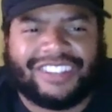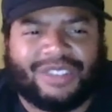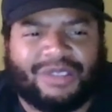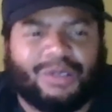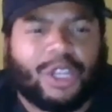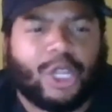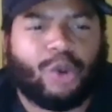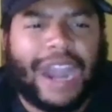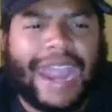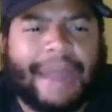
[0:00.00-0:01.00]
you you
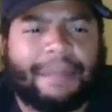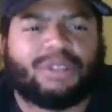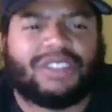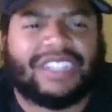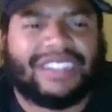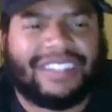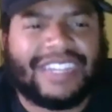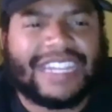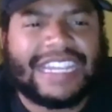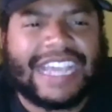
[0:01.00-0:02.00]
were able to
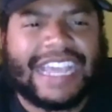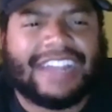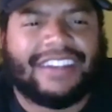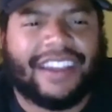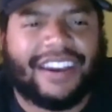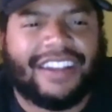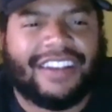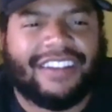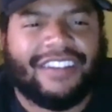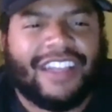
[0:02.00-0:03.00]
see it
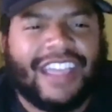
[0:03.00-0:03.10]
done